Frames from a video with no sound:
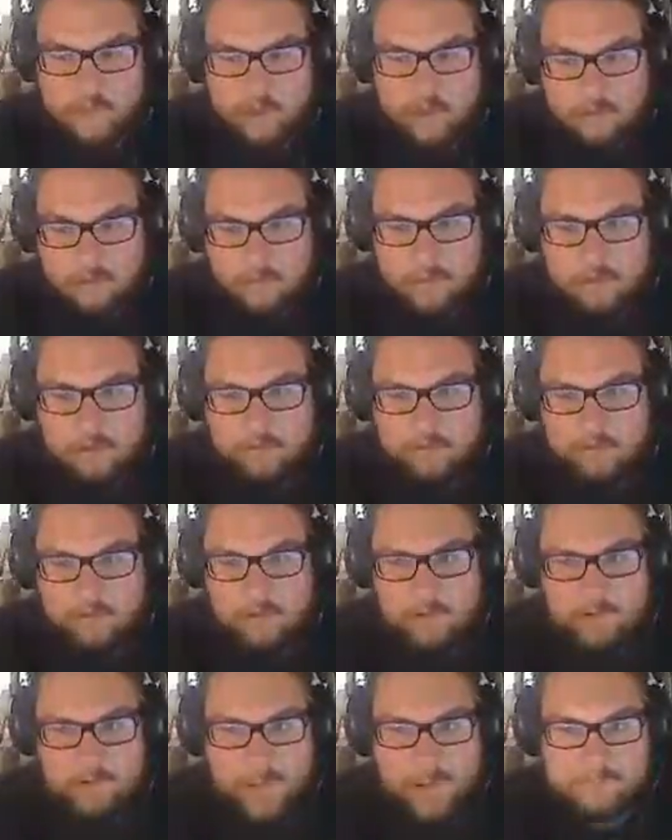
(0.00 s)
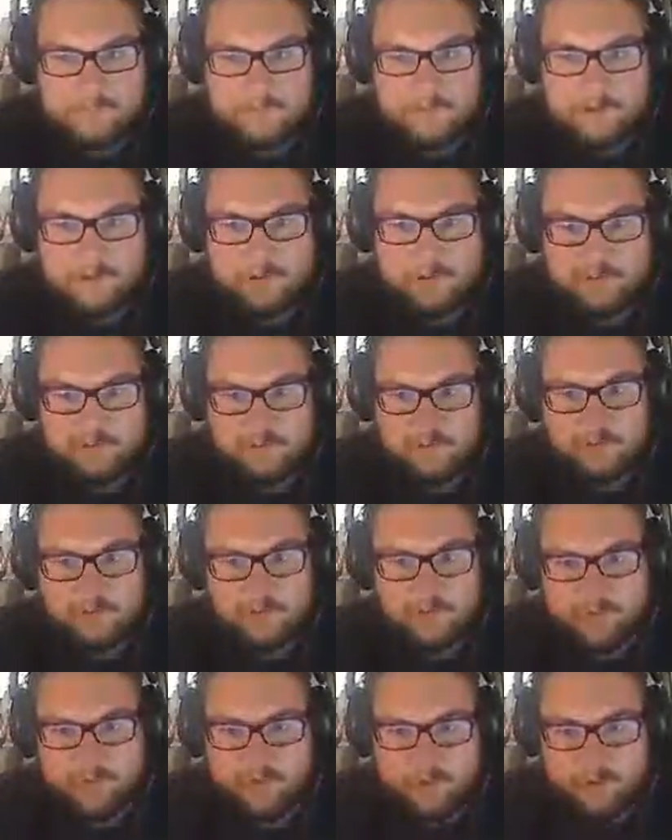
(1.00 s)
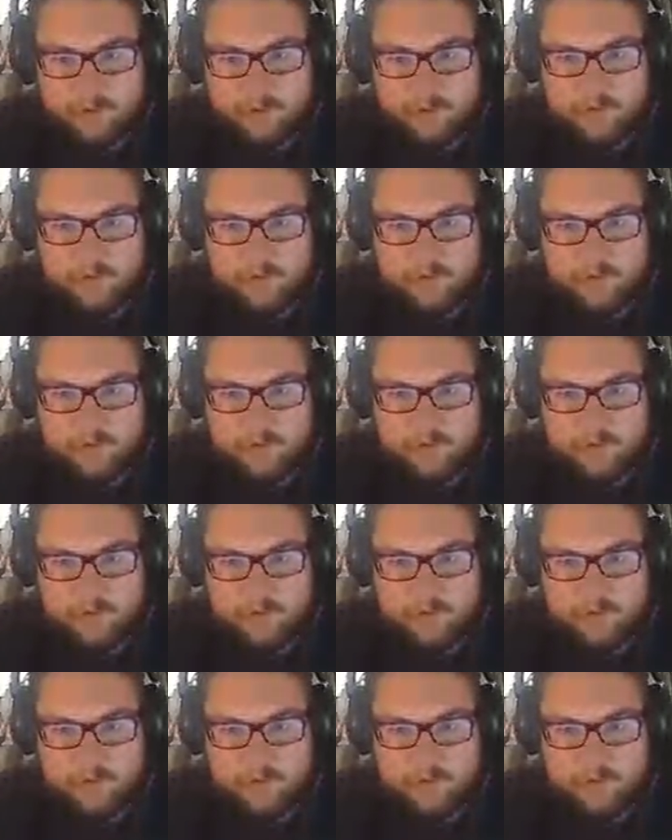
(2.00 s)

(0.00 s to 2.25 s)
I mean, you don't have to. I was just wondering.